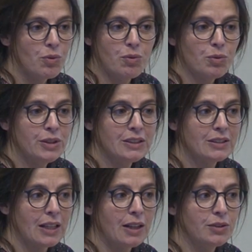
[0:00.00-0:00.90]
we
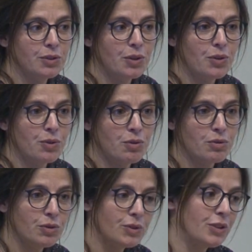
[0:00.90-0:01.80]
decide to go
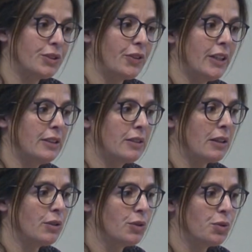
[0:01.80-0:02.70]
straight
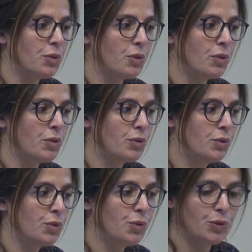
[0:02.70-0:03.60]
and to,
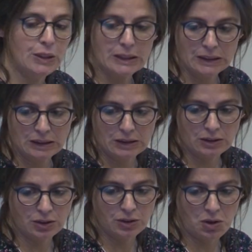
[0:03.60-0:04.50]
to do this.
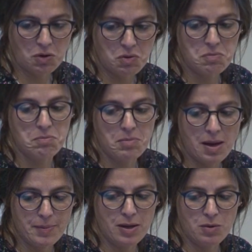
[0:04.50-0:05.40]
So maybe